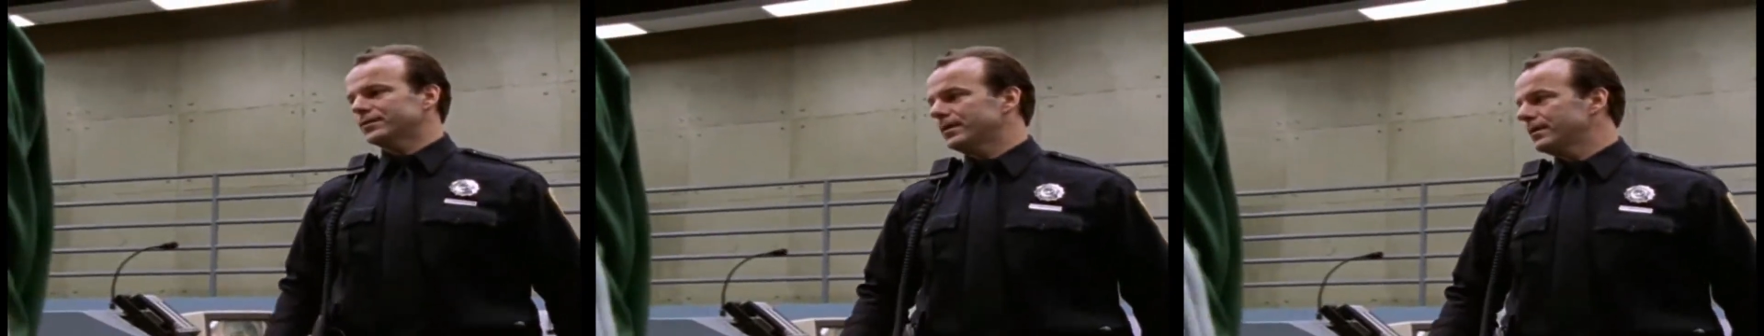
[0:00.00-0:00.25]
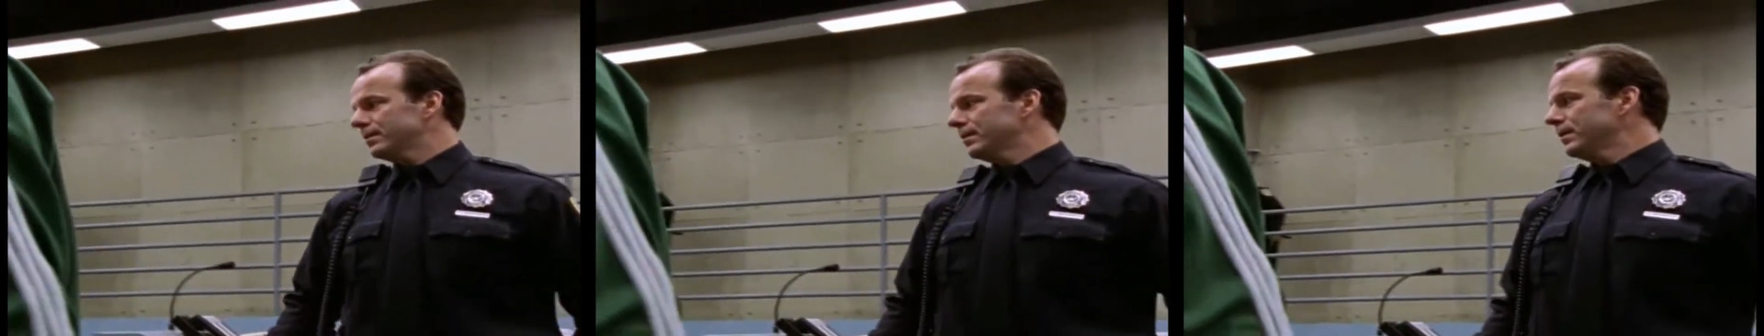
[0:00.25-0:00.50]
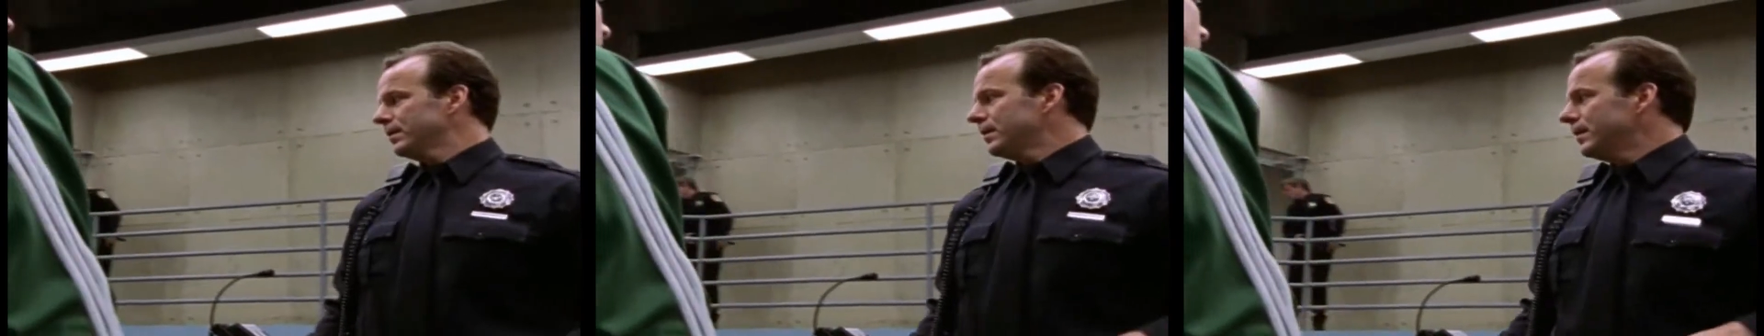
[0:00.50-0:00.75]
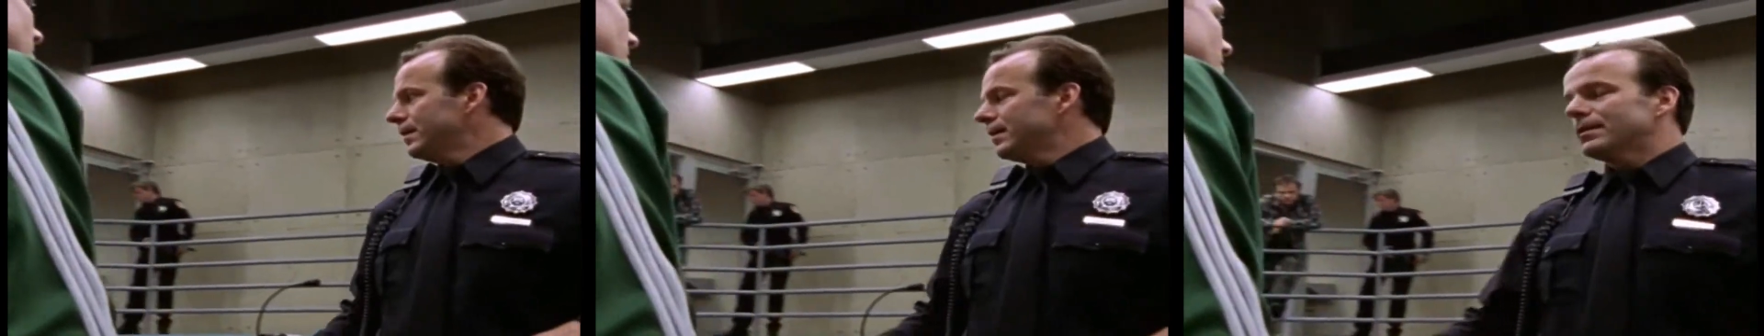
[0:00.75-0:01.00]
you.
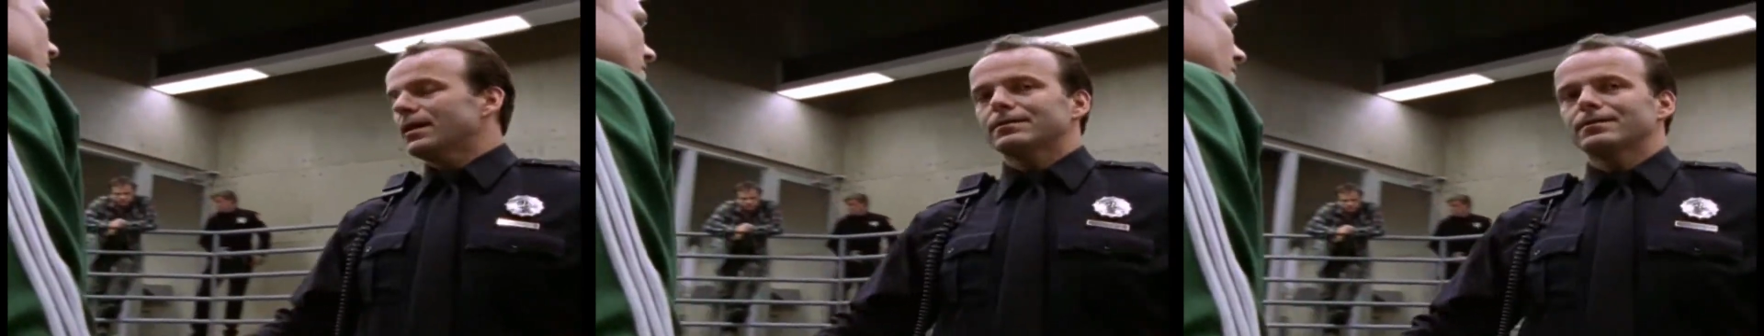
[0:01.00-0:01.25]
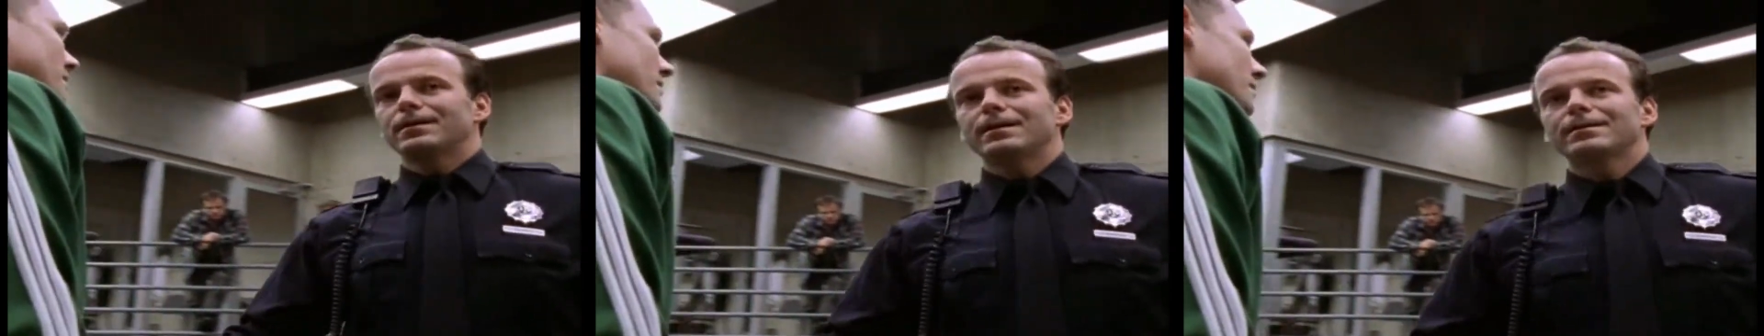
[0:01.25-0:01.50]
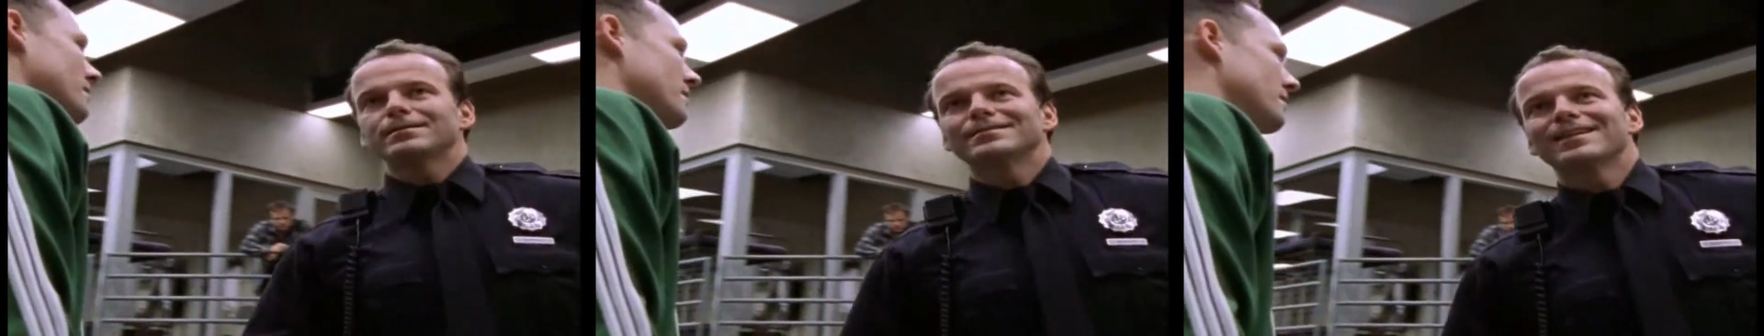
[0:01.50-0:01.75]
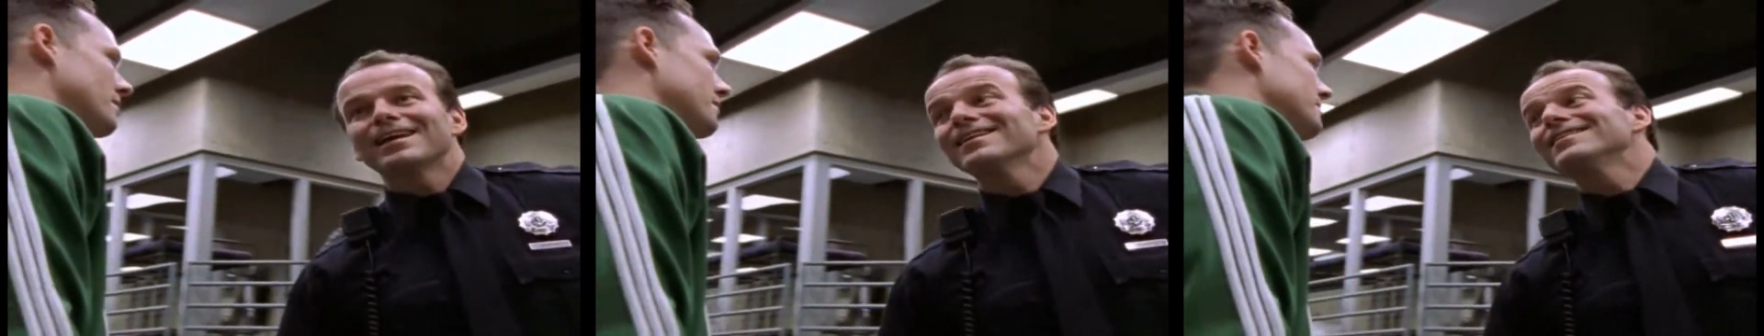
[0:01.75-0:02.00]
Dr. Nathan's
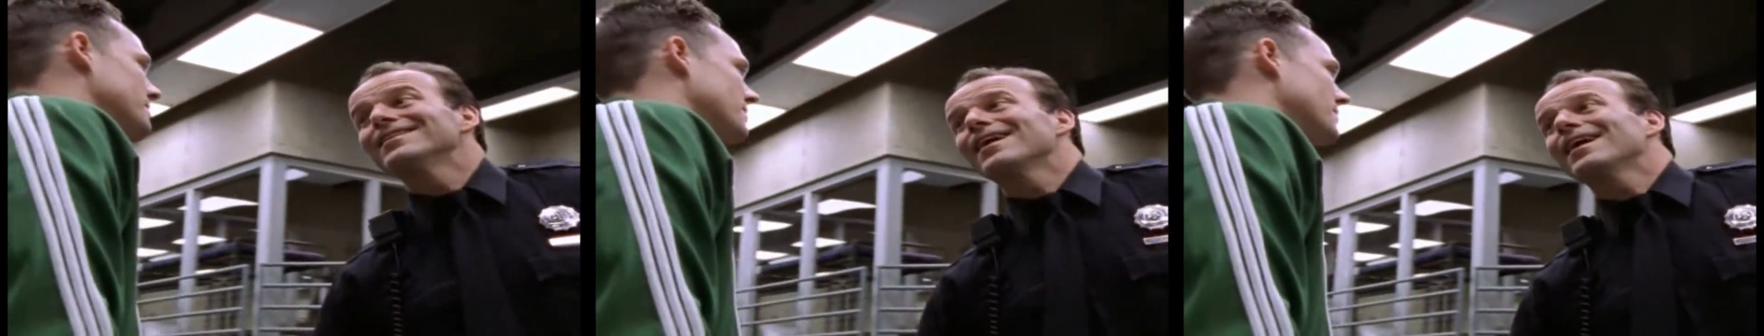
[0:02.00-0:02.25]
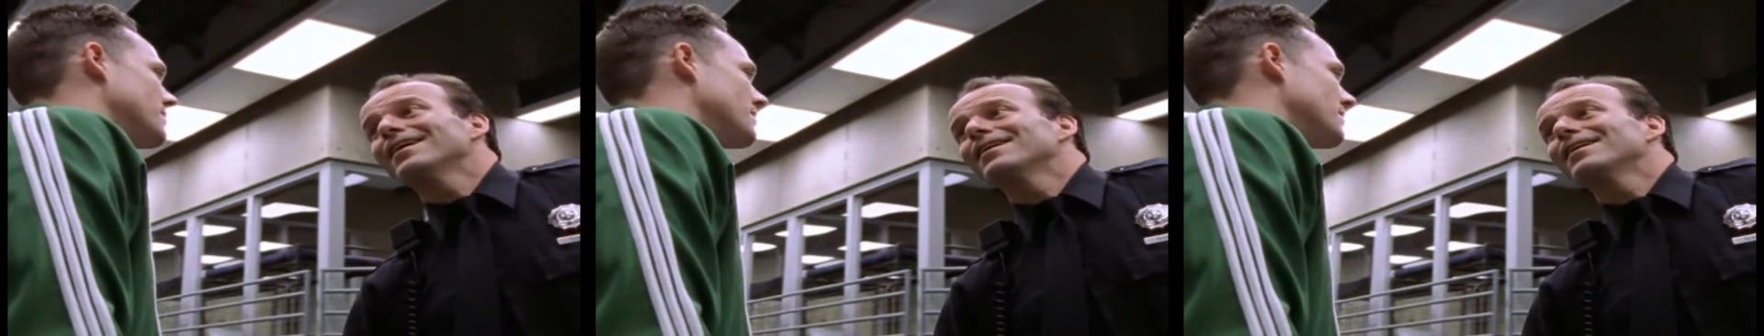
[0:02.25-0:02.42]
not in today.